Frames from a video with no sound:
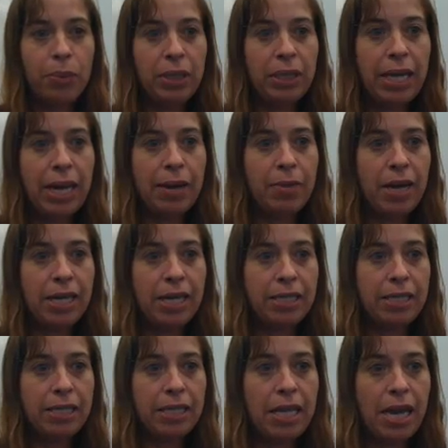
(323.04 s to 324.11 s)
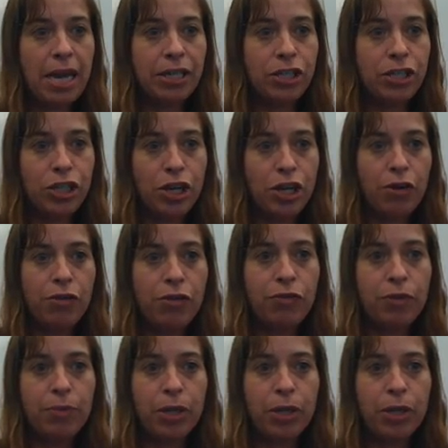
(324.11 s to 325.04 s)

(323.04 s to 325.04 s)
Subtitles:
play my slideshow from